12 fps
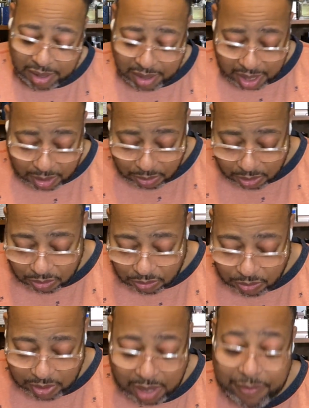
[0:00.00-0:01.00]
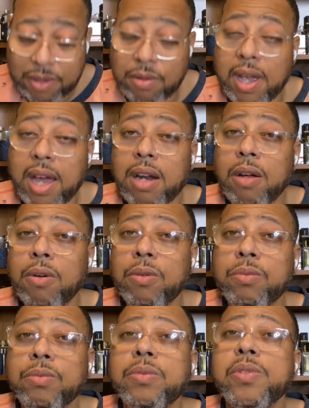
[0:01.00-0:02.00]
and I quote, "Whatever you got
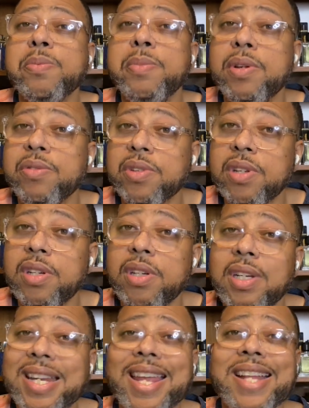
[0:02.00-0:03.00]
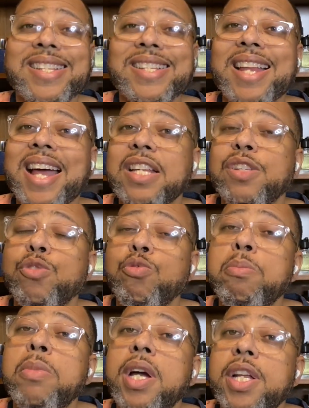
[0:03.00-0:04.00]
on smells good. It's not too
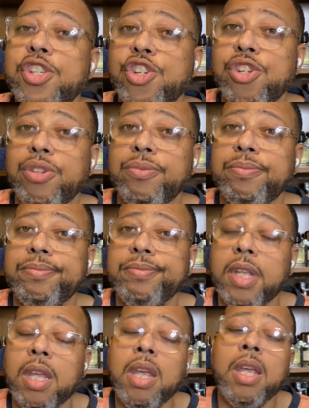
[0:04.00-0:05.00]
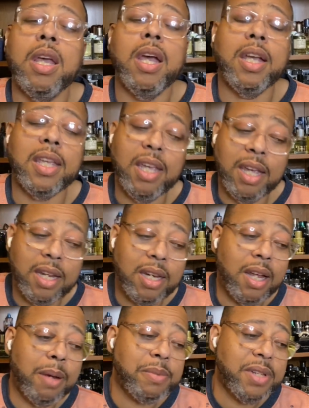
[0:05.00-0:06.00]
much." Again,
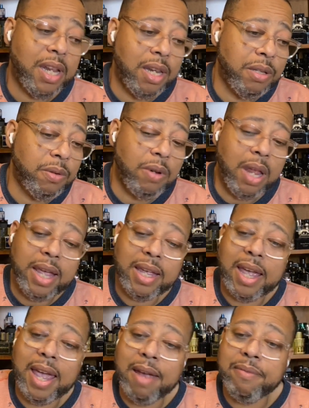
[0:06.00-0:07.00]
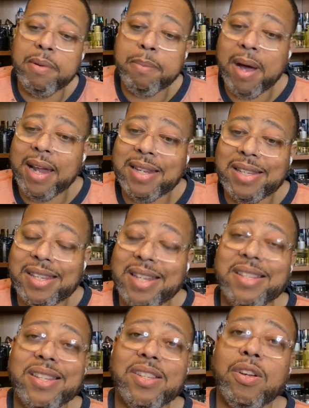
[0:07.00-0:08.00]
I'm telling you, like, everybody's
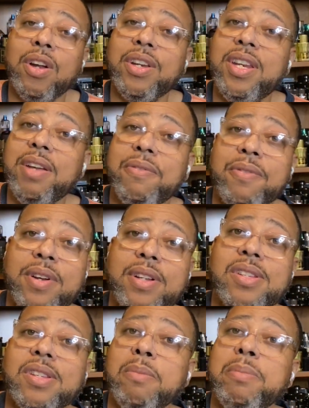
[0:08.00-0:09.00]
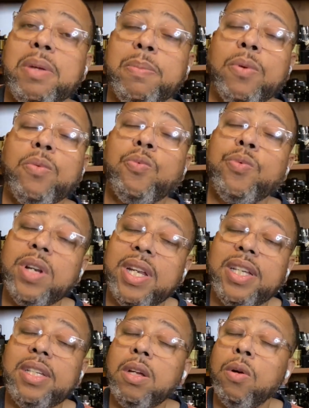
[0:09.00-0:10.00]
senses are different. Some people
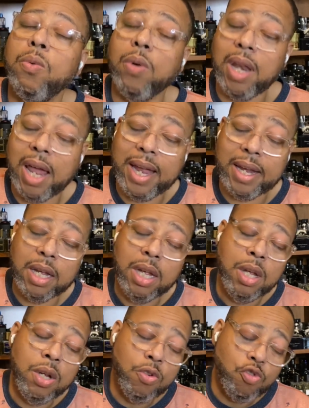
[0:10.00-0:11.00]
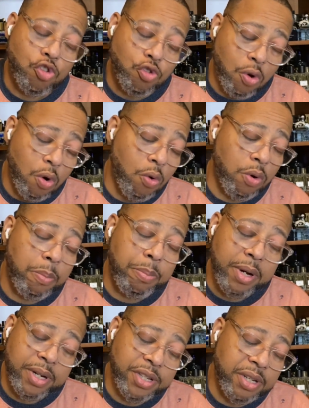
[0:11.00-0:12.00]
really don't like strong,
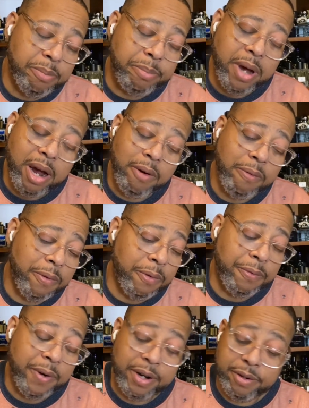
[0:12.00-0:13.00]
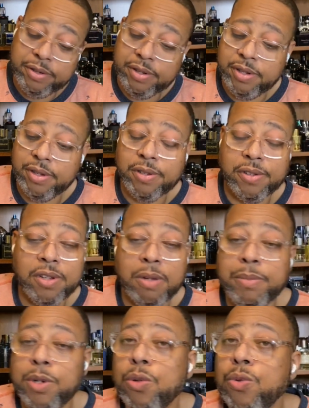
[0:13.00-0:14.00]
pungent, powerful fragrances.
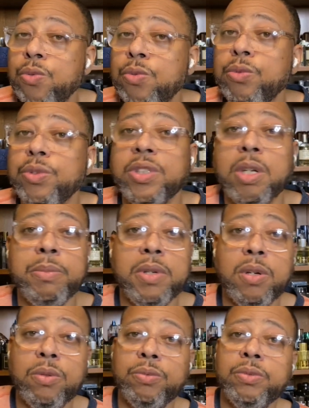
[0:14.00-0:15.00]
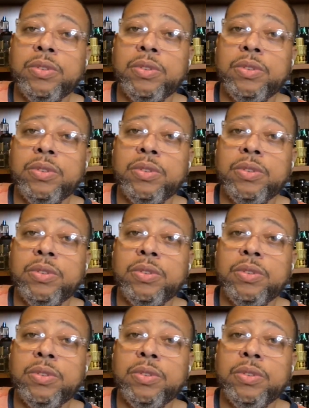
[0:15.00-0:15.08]
Some do, some don't.